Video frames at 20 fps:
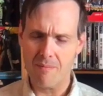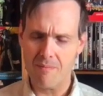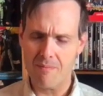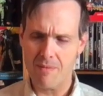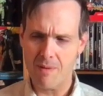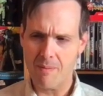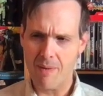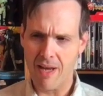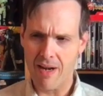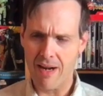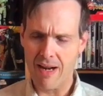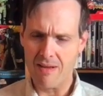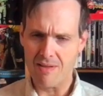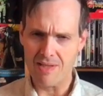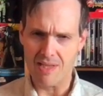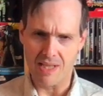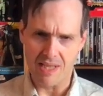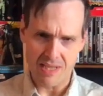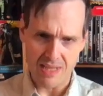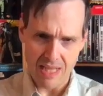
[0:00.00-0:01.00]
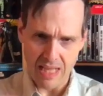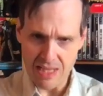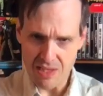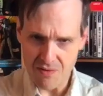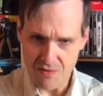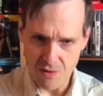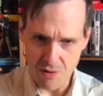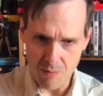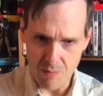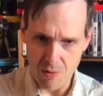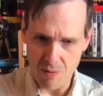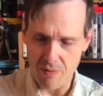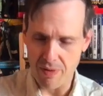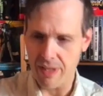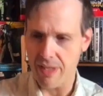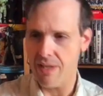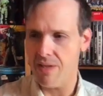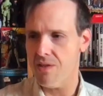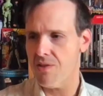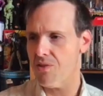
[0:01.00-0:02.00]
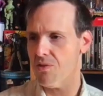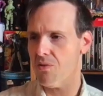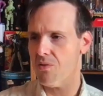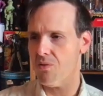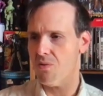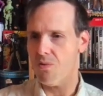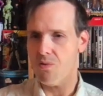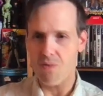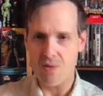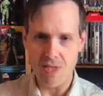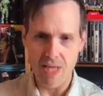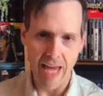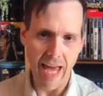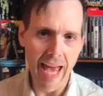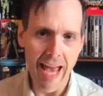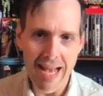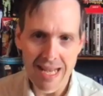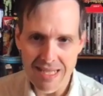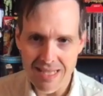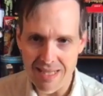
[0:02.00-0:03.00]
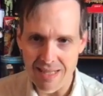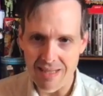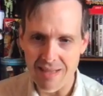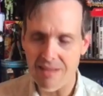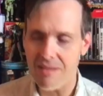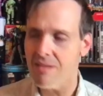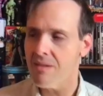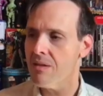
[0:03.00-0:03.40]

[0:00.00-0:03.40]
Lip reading: matter how successful a movie is or who's cast in a